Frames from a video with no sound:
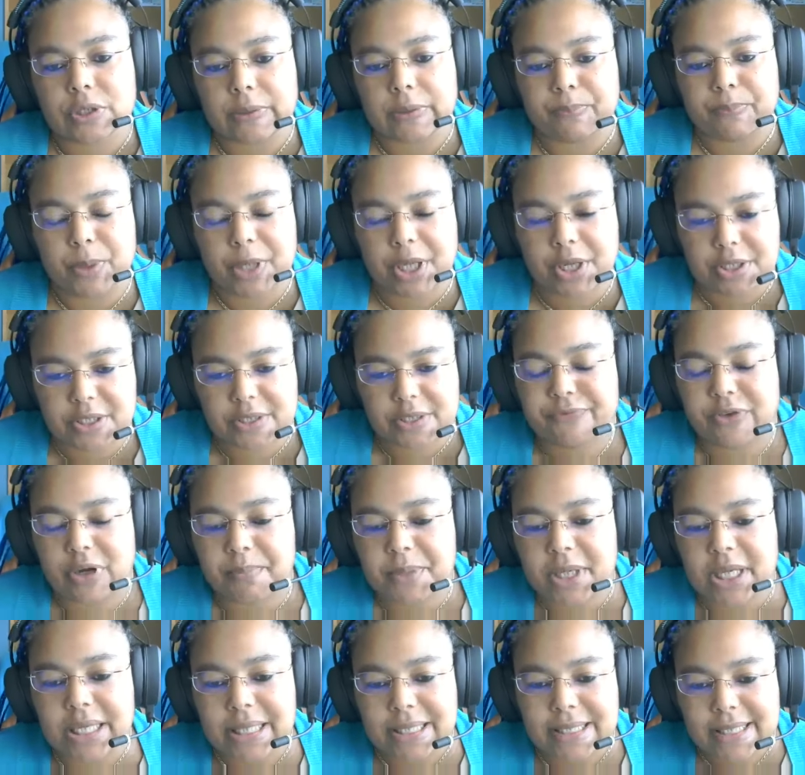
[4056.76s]
Because for
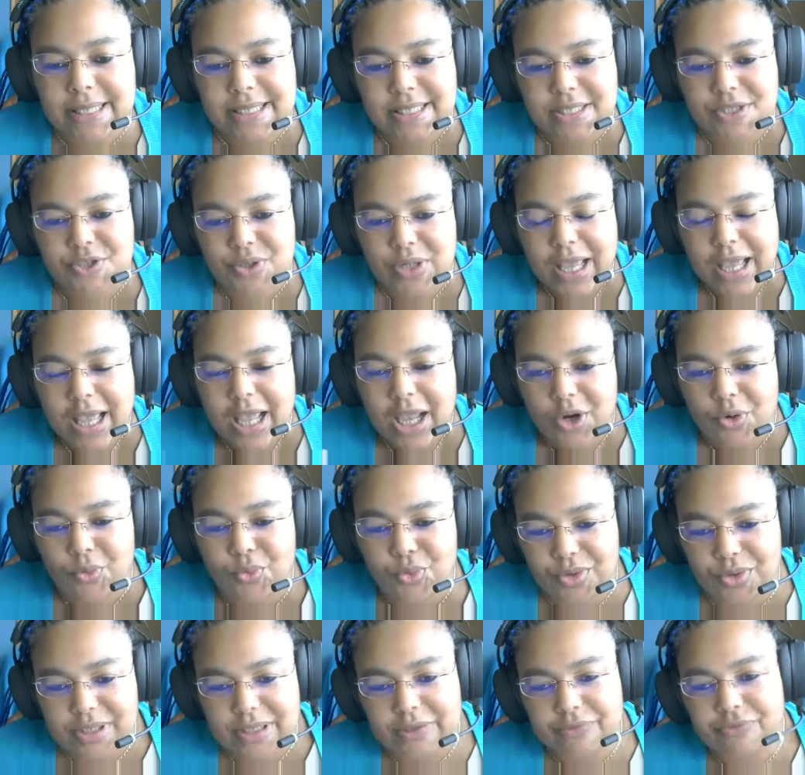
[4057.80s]
me,
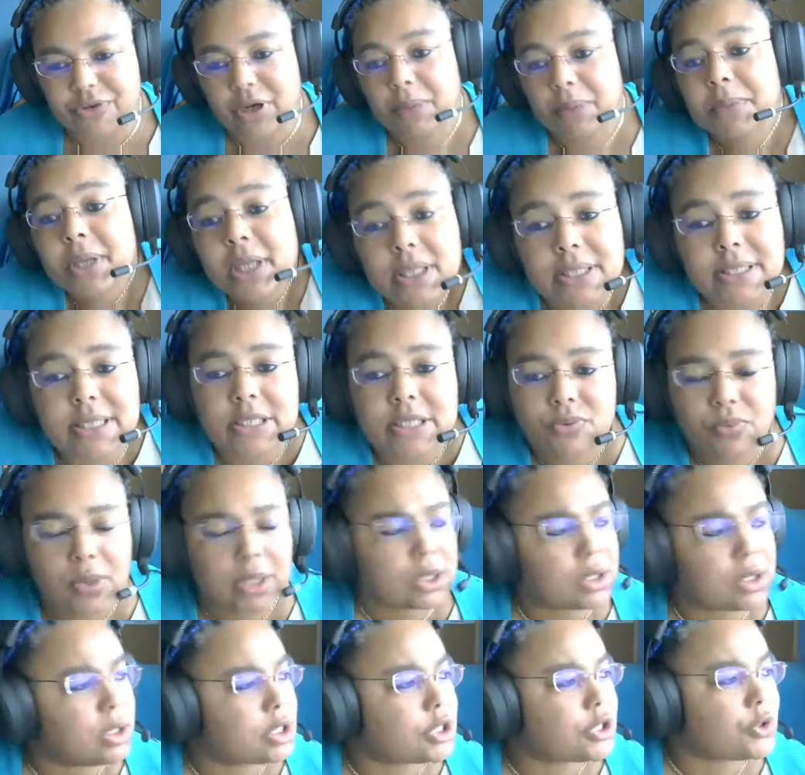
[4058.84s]
this is
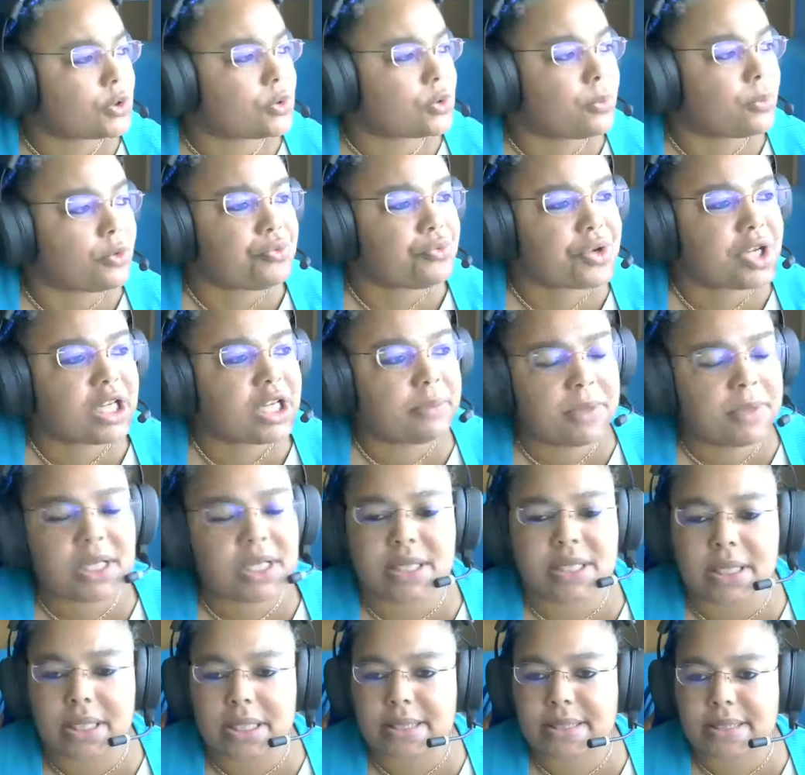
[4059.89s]
what is really
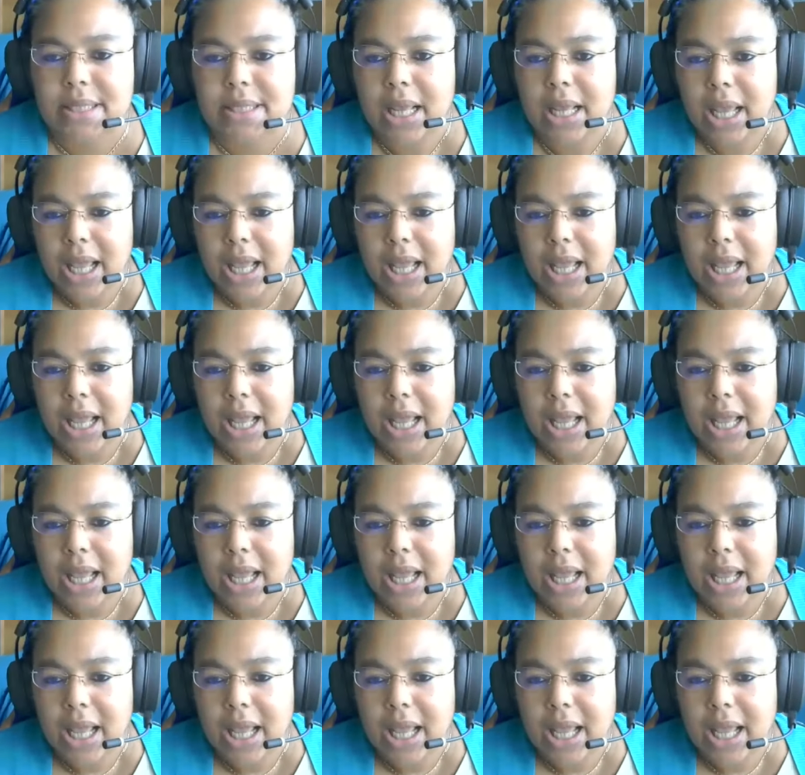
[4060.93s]
missing, is